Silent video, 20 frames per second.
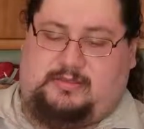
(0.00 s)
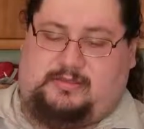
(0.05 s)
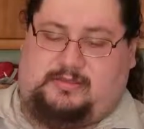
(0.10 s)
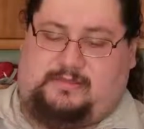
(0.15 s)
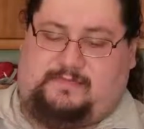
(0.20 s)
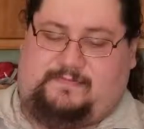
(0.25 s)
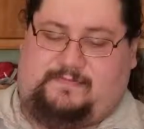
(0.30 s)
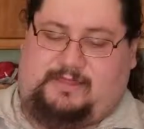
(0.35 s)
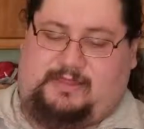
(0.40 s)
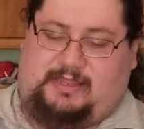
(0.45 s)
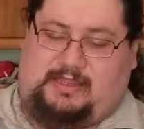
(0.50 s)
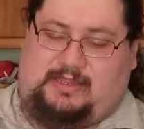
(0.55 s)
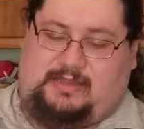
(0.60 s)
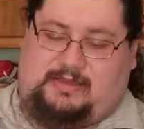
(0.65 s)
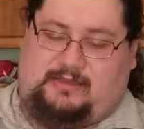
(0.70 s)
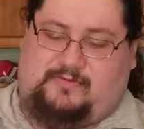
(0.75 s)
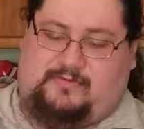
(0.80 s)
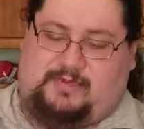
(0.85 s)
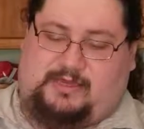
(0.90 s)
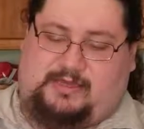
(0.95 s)
If you need
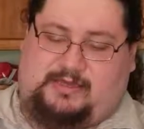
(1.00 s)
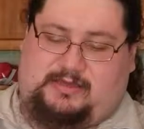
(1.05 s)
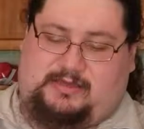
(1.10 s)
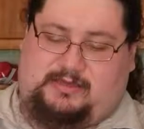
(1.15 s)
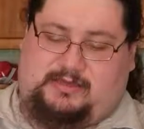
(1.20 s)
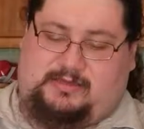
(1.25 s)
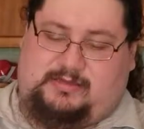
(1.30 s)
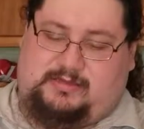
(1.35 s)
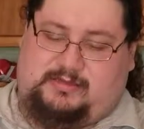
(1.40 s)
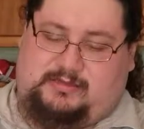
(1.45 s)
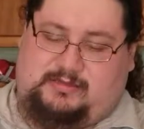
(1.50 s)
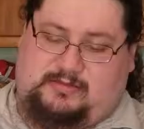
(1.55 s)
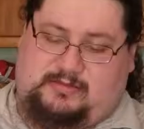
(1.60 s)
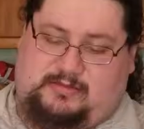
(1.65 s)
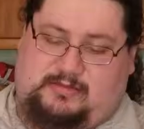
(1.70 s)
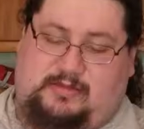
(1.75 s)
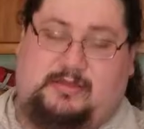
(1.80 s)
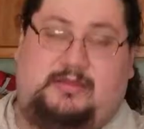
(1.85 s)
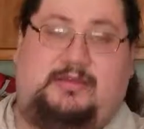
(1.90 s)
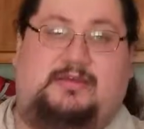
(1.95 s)
a quick
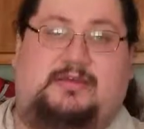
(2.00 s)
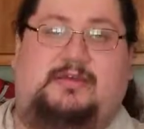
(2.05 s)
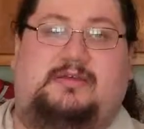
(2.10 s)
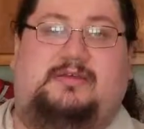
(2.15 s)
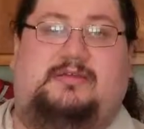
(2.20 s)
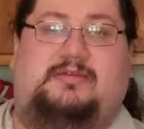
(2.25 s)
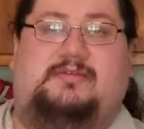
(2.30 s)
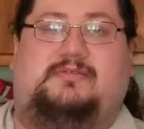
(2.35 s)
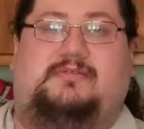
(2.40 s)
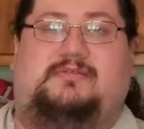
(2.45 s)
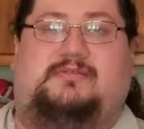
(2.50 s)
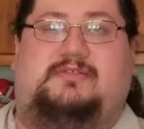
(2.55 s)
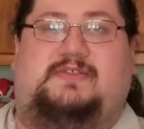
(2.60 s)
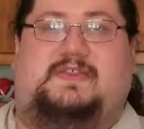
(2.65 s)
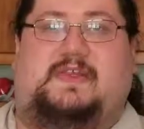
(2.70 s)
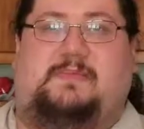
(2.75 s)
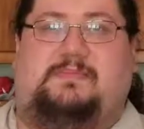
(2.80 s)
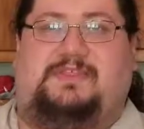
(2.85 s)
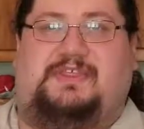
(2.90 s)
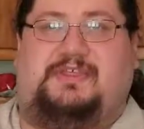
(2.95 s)

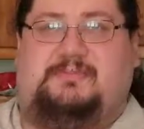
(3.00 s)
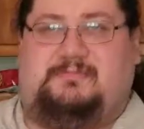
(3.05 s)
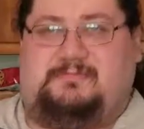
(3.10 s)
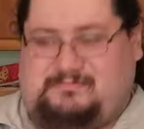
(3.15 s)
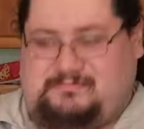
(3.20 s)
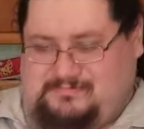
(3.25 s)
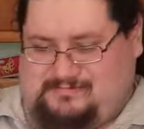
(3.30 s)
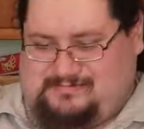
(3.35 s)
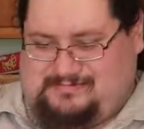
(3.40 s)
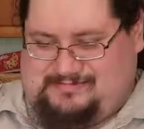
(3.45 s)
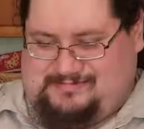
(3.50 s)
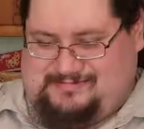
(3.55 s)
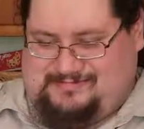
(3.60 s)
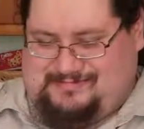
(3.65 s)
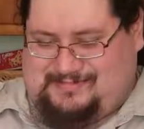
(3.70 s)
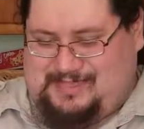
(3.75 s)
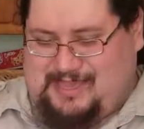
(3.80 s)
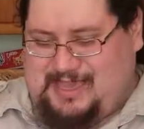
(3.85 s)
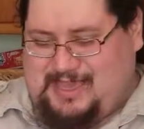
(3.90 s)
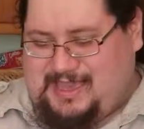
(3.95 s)
something,
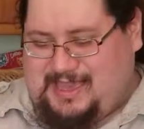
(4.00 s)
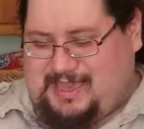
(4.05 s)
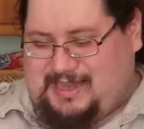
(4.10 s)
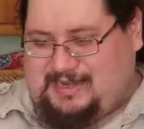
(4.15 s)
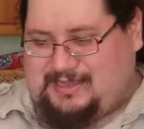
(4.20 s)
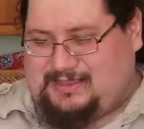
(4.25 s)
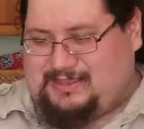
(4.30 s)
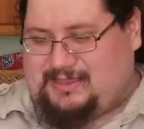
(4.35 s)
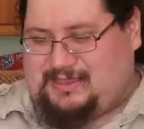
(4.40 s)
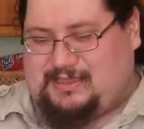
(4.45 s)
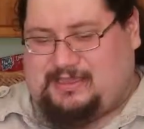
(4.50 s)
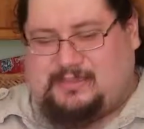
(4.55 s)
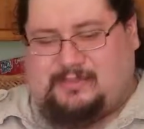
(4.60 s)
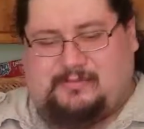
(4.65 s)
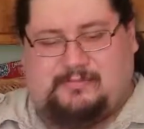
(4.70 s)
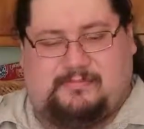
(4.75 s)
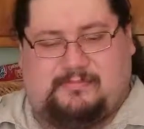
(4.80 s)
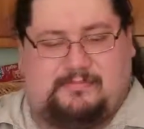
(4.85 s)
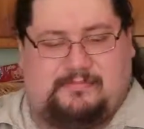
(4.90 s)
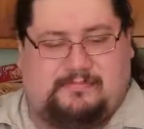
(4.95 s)

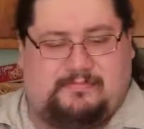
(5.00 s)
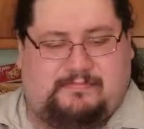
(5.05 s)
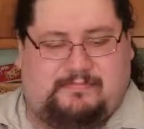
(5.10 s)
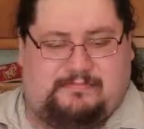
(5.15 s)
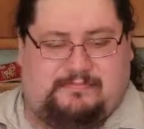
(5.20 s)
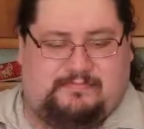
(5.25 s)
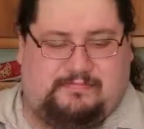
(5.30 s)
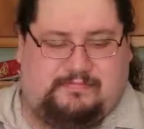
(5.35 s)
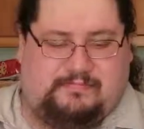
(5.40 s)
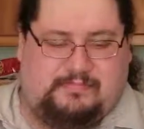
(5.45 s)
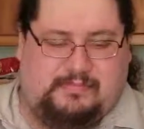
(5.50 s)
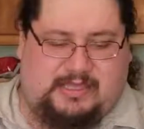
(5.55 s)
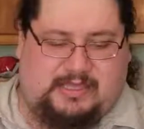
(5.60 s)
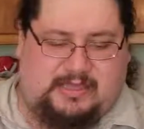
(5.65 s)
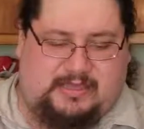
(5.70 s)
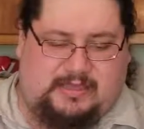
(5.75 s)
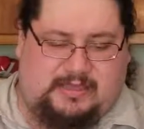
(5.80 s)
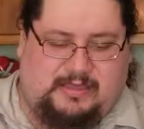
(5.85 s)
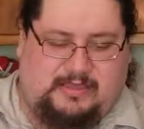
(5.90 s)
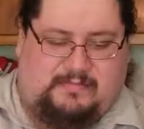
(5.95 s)
anything,
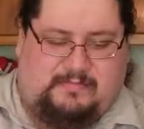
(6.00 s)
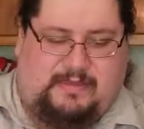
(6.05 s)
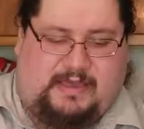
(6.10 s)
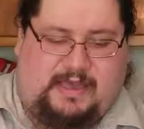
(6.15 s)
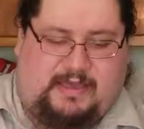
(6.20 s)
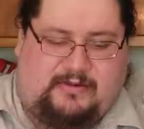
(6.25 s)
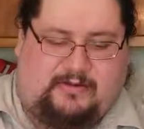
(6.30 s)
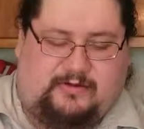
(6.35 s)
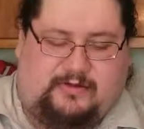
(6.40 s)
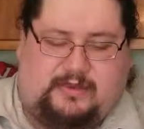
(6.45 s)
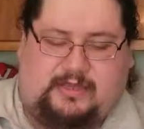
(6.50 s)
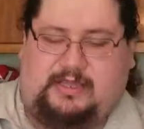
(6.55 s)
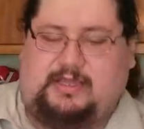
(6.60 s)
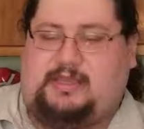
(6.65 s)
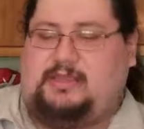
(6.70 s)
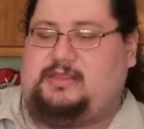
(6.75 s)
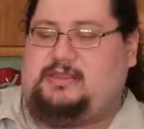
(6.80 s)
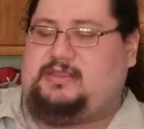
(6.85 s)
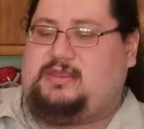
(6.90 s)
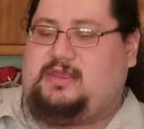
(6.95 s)

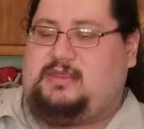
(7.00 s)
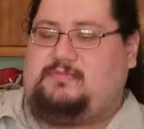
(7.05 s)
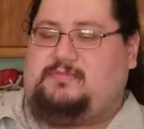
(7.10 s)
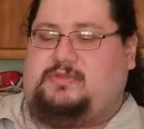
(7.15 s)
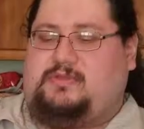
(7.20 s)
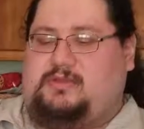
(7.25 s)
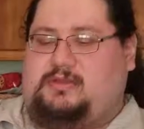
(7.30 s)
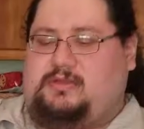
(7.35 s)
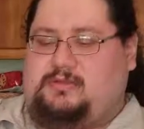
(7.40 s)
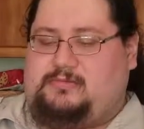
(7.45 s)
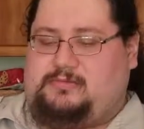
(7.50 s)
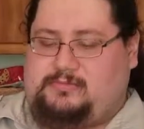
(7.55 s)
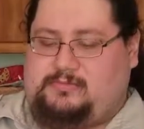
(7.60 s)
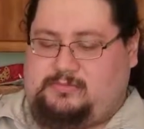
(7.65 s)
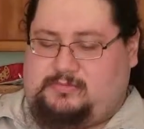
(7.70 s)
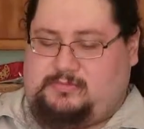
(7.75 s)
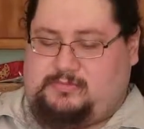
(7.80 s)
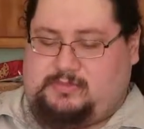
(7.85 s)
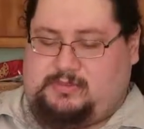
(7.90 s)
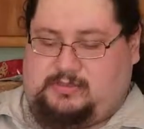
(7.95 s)
battery type thing.
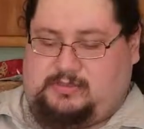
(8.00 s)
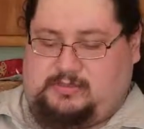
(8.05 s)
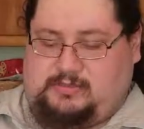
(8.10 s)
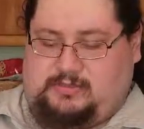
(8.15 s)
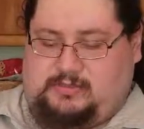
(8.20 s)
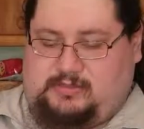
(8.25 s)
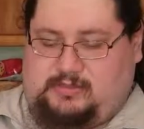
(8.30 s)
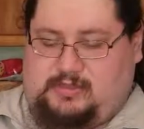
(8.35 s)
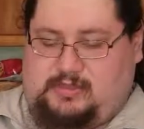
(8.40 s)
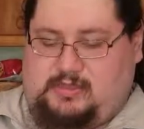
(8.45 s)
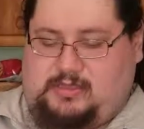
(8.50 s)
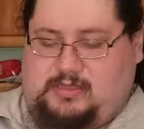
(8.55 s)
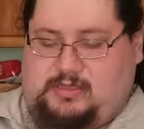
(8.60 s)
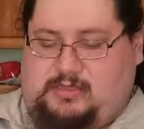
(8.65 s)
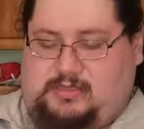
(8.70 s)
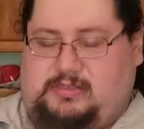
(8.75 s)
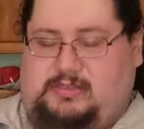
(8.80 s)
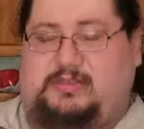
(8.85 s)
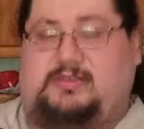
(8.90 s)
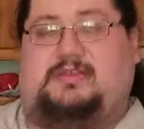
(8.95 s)

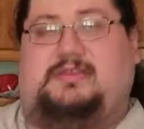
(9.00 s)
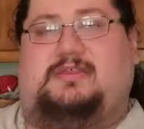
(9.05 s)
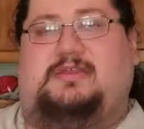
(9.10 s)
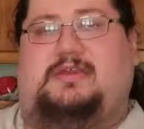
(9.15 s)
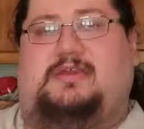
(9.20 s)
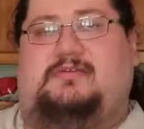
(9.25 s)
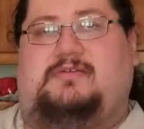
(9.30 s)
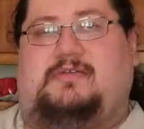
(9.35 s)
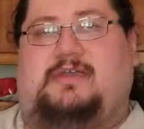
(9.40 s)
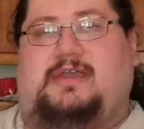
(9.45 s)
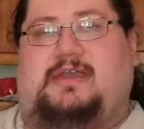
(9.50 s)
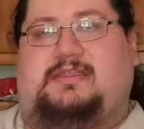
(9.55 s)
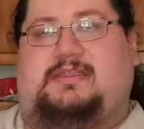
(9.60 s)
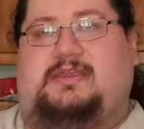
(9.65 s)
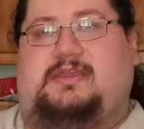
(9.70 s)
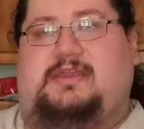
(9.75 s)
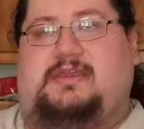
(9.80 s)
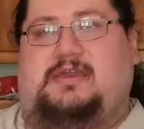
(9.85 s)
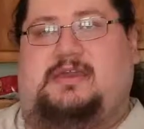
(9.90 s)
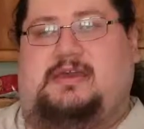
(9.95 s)
Let's see, we got
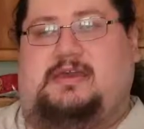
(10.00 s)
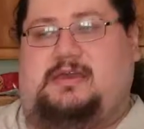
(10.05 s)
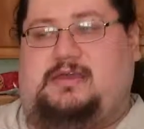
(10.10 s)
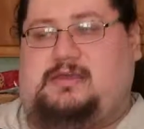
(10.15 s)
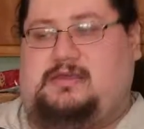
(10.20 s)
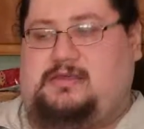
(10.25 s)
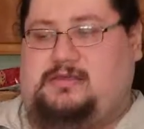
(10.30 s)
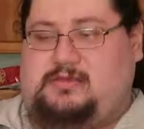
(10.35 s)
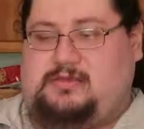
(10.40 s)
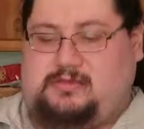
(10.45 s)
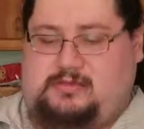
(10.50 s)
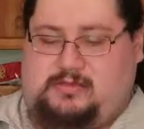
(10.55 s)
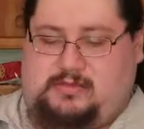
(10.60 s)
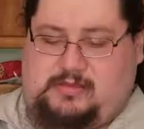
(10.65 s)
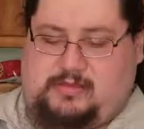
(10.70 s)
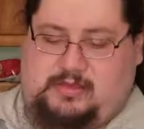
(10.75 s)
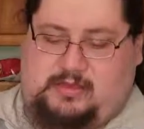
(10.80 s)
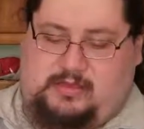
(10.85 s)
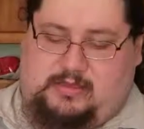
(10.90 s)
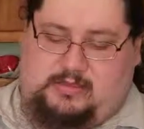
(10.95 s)
the
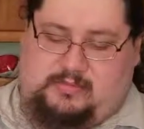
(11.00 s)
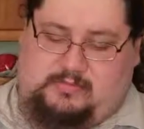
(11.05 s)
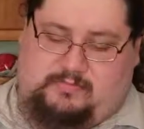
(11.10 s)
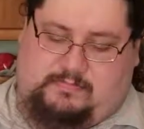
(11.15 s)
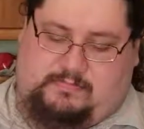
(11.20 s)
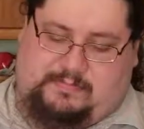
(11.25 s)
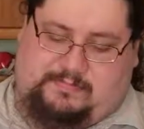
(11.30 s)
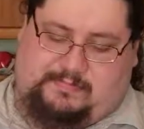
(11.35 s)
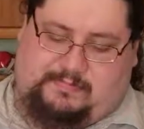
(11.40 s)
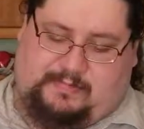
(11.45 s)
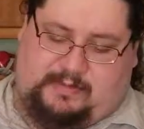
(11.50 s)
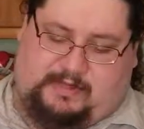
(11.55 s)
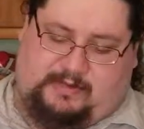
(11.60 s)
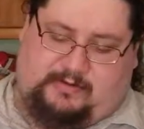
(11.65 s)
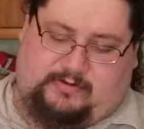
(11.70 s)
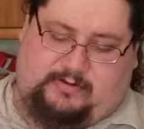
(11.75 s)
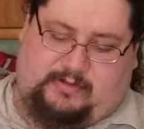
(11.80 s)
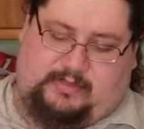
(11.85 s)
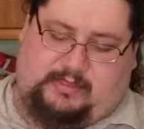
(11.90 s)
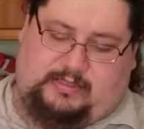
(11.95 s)

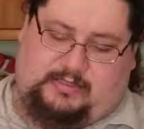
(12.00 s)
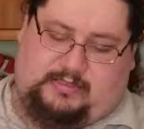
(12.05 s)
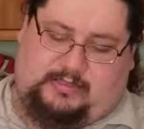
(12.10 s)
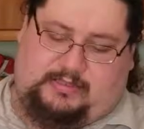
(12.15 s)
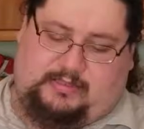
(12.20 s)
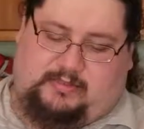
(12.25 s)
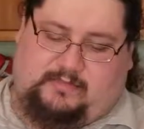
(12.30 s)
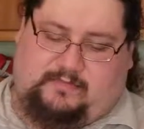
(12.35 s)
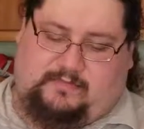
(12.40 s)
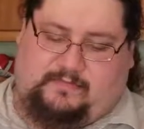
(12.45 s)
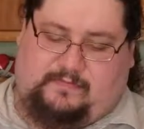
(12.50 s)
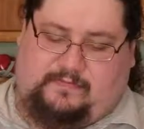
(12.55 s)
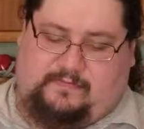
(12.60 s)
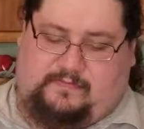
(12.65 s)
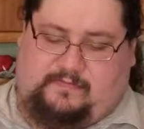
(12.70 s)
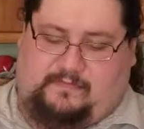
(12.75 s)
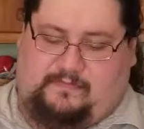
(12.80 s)
battery itself.